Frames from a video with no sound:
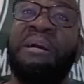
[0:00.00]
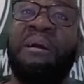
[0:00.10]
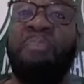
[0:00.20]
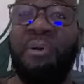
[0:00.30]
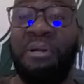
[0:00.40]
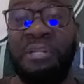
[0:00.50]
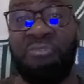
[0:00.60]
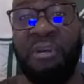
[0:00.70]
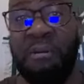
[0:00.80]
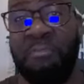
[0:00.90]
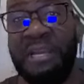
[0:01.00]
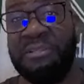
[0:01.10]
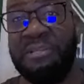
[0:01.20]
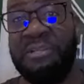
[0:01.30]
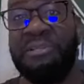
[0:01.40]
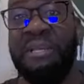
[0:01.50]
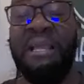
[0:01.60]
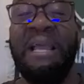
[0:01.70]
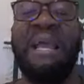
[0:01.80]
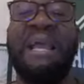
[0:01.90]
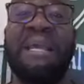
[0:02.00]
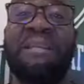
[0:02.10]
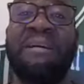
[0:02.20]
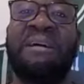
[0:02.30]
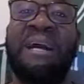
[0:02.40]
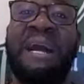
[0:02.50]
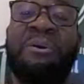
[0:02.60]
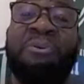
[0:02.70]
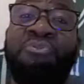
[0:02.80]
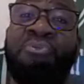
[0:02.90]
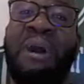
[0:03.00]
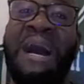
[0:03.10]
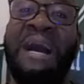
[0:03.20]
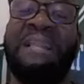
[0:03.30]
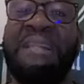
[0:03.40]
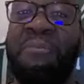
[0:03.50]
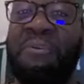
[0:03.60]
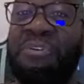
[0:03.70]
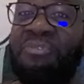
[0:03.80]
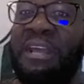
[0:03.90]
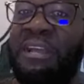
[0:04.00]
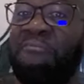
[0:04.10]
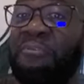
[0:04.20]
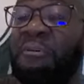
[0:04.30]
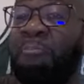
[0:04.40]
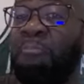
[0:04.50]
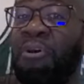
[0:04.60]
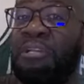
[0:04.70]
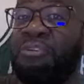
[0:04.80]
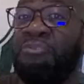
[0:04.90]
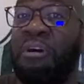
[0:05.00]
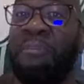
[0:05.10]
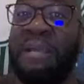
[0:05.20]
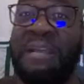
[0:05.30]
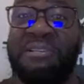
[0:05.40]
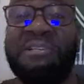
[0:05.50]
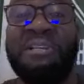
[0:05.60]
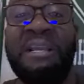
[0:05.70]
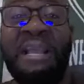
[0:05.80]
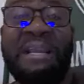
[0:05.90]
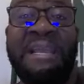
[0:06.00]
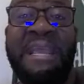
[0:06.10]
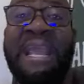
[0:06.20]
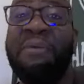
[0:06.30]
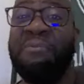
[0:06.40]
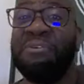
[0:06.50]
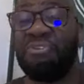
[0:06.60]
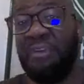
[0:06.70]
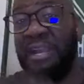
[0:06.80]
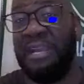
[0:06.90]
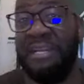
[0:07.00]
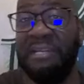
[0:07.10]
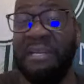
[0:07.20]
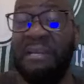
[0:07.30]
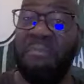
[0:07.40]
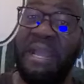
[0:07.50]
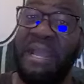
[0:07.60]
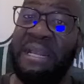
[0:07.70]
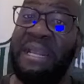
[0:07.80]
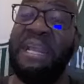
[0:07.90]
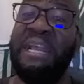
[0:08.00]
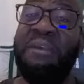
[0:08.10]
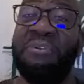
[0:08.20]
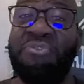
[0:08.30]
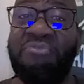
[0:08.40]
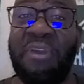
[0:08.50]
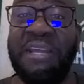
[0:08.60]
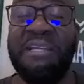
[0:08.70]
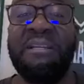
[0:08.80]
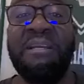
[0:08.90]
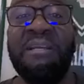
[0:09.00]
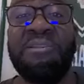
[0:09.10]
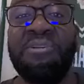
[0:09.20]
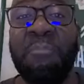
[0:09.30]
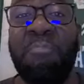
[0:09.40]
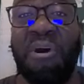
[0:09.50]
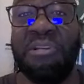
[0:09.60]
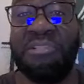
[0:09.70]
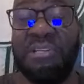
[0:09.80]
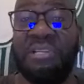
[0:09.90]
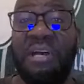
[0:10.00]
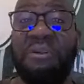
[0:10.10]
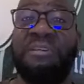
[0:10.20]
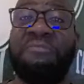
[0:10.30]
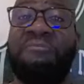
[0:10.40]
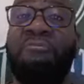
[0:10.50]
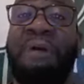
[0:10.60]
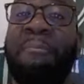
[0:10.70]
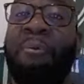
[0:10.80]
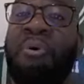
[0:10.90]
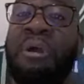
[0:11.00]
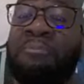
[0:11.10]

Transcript: Portland Trail Blazers. And I know Jrue Holiday was traded from the Portland Trail Blazers. And he was traded to the Boston Celtics for Robert Williams